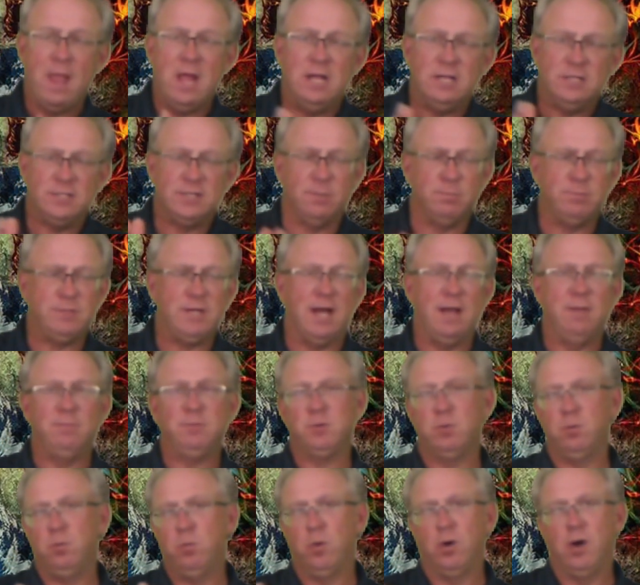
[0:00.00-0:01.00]
Sometimes
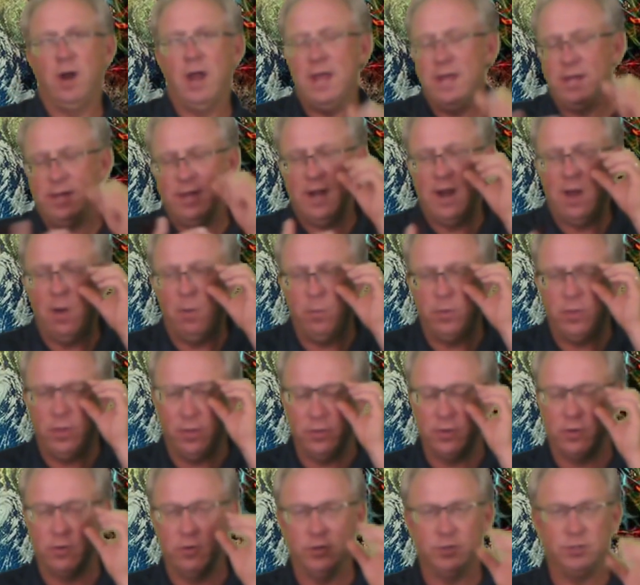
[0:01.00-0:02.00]
when we're hanging out with
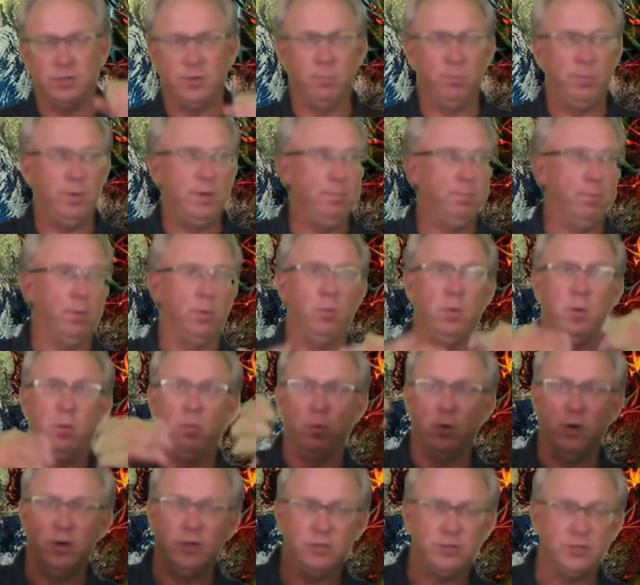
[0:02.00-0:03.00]
other Christian people, when
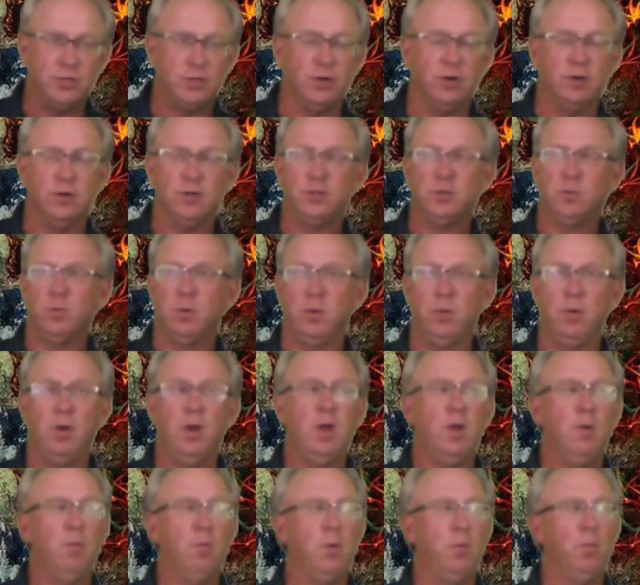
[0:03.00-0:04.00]
we're in church, when
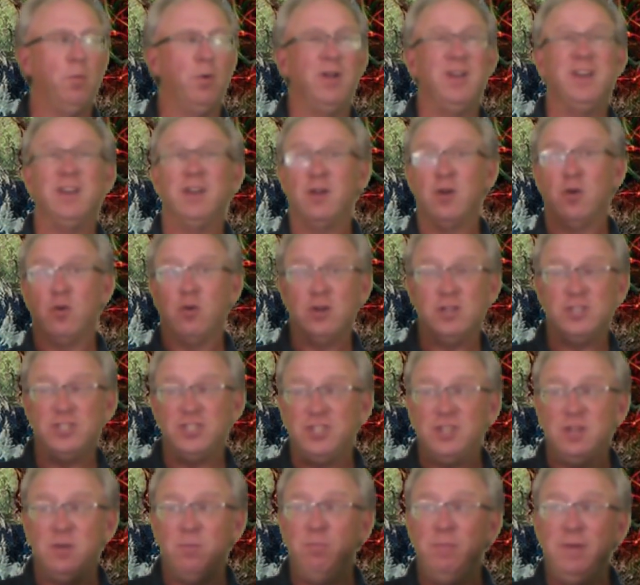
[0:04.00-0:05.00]
when we're in
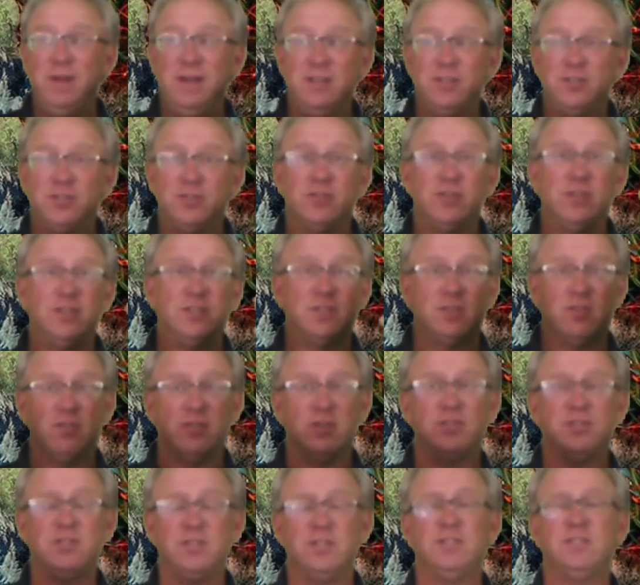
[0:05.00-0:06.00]
Christian ministries,
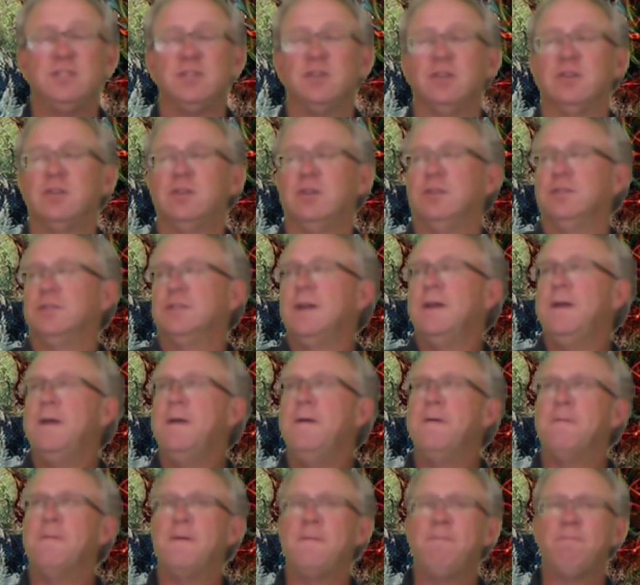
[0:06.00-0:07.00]
Christian circles,
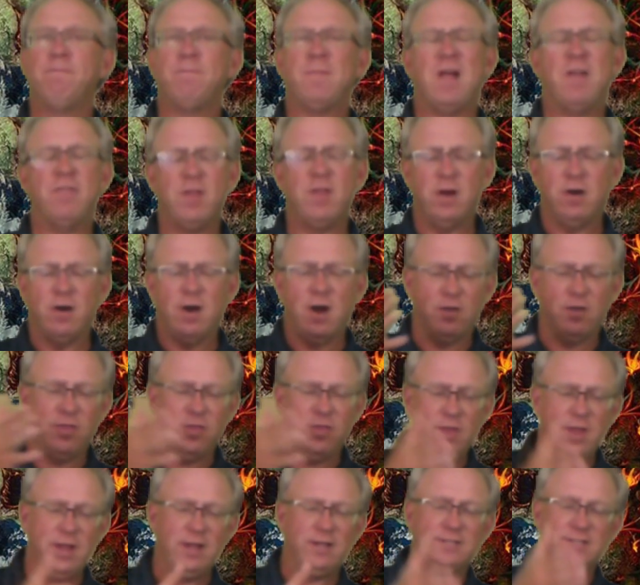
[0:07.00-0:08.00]
right, there are
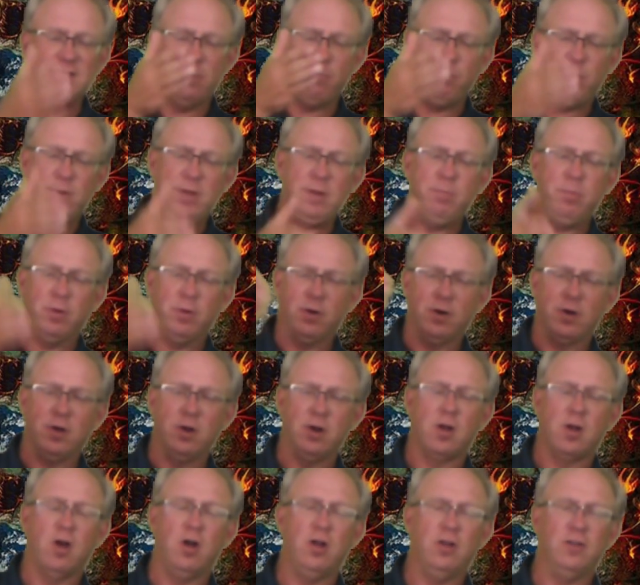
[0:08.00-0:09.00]
things that people are going
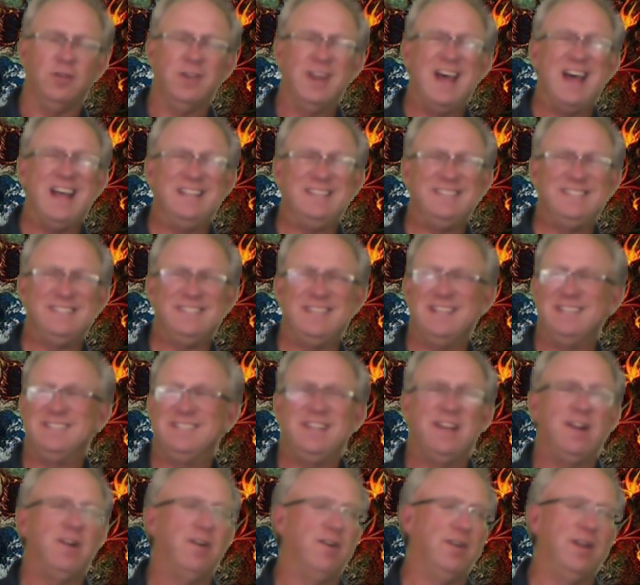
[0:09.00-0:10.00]
to call nonsense
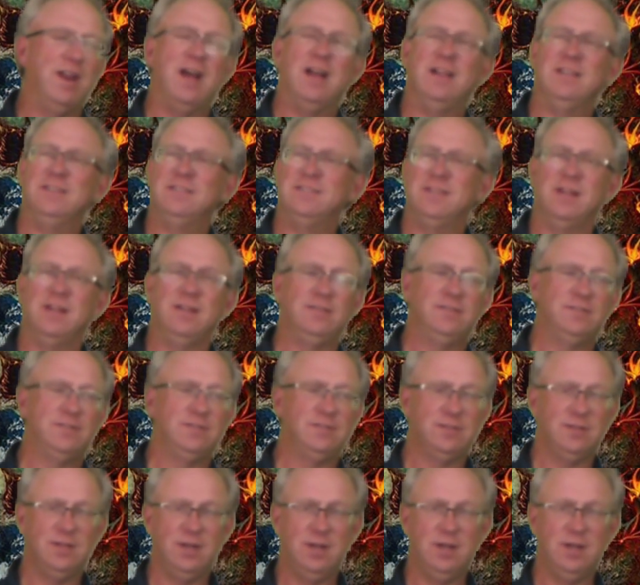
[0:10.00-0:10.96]
that aren't nonsense.